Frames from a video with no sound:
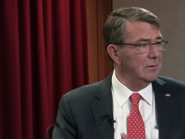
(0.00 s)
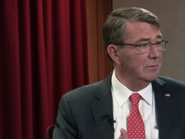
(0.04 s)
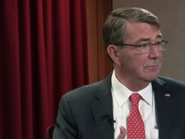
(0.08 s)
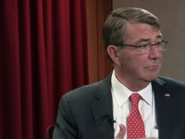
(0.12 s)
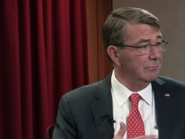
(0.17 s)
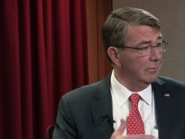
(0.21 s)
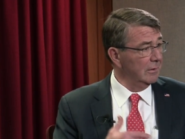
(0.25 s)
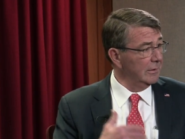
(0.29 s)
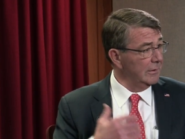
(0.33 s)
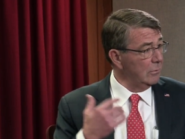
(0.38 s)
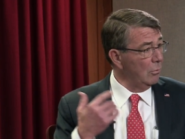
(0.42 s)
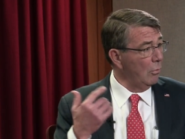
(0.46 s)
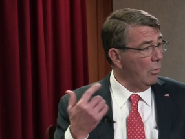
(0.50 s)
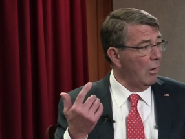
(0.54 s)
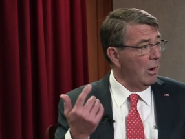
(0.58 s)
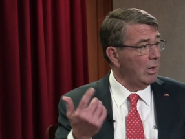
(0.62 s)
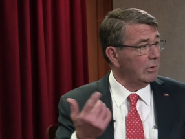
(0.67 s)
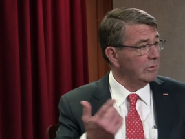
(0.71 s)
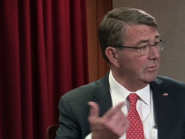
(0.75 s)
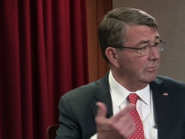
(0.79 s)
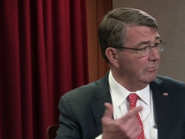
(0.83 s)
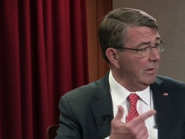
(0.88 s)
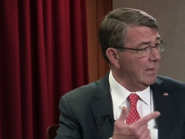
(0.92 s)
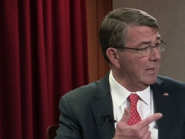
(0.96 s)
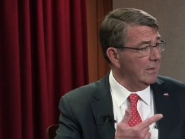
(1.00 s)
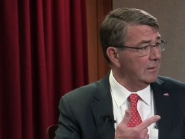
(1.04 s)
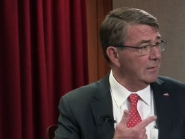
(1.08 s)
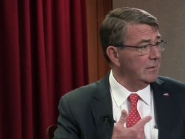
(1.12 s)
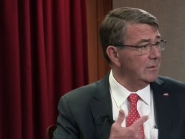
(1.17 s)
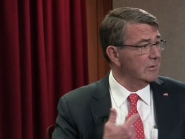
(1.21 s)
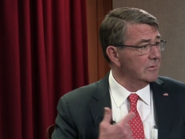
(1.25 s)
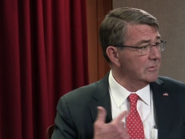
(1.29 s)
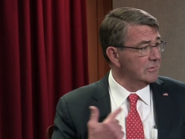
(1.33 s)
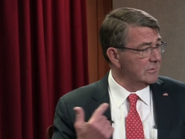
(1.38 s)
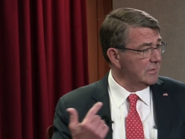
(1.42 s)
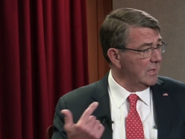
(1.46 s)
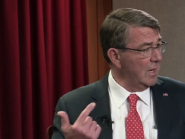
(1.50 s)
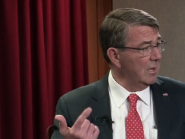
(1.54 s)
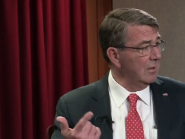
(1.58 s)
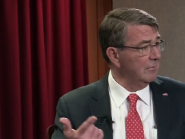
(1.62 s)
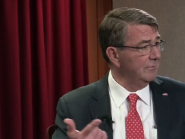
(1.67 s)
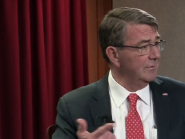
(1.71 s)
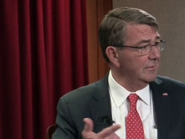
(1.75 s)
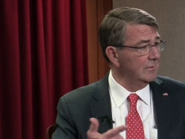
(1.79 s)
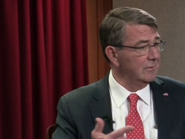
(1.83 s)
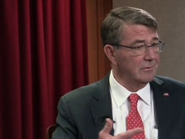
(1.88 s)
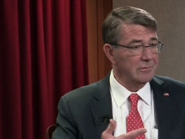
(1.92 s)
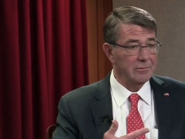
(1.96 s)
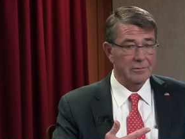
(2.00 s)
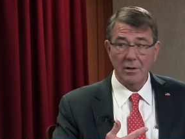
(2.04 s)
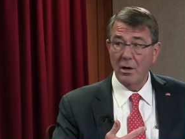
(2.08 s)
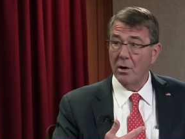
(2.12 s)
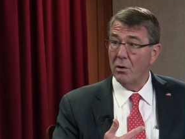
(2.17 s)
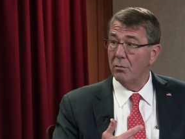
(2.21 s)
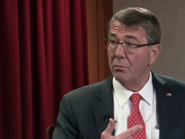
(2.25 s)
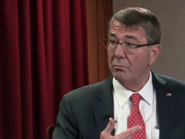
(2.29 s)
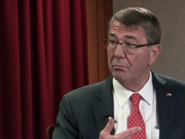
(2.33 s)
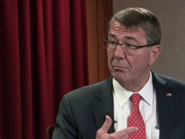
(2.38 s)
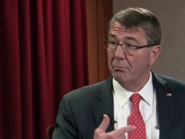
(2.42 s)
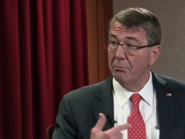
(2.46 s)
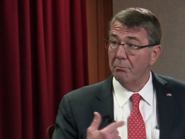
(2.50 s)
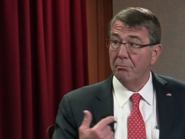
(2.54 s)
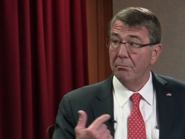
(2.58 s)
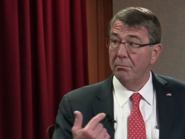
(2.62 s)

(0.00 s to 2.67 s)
You've really walked around it yourself, and there are no,